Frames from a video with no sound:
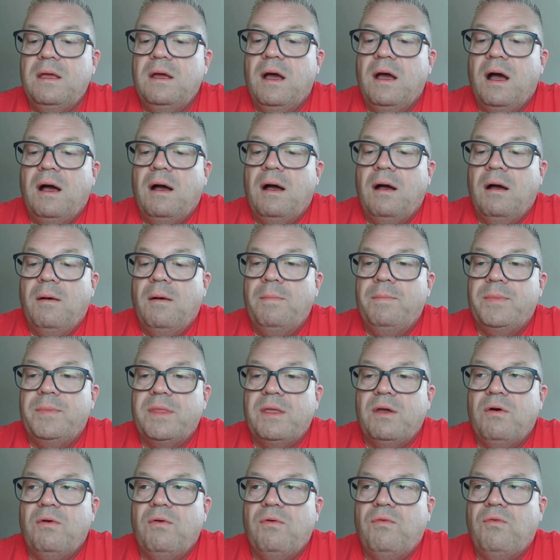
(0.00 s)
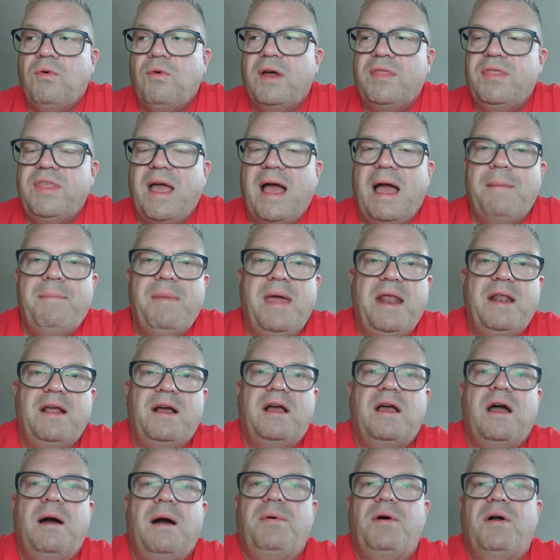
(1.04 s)
One thing I made a
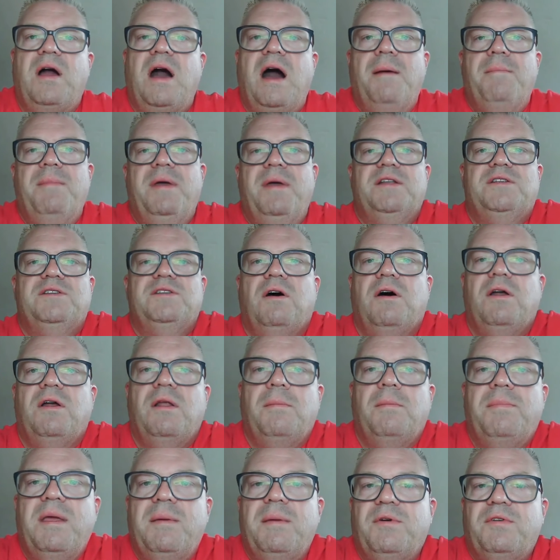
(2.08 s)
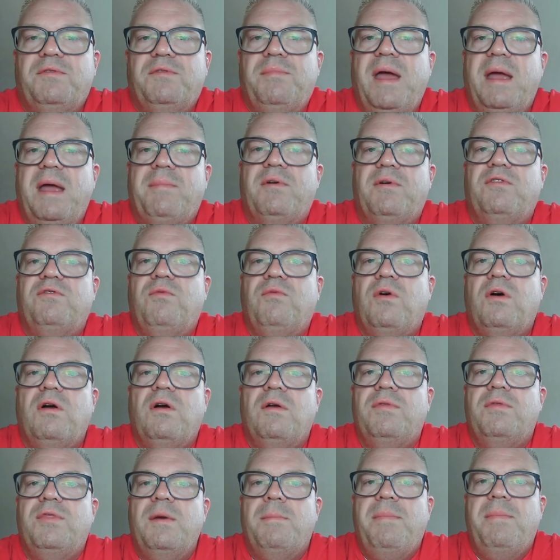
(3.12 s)
couple comments on people's papers
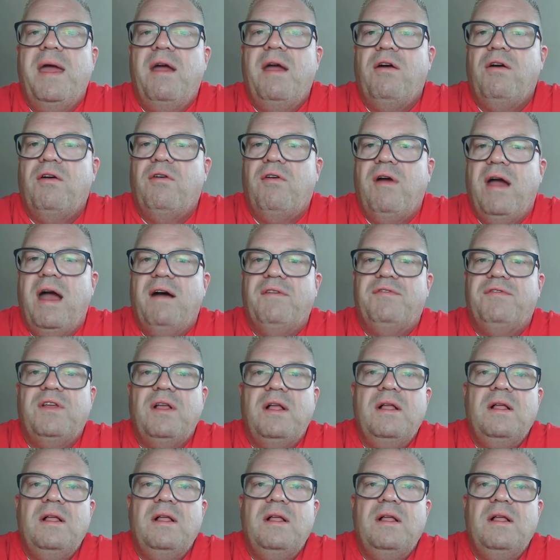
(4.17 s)
were the paragraphs.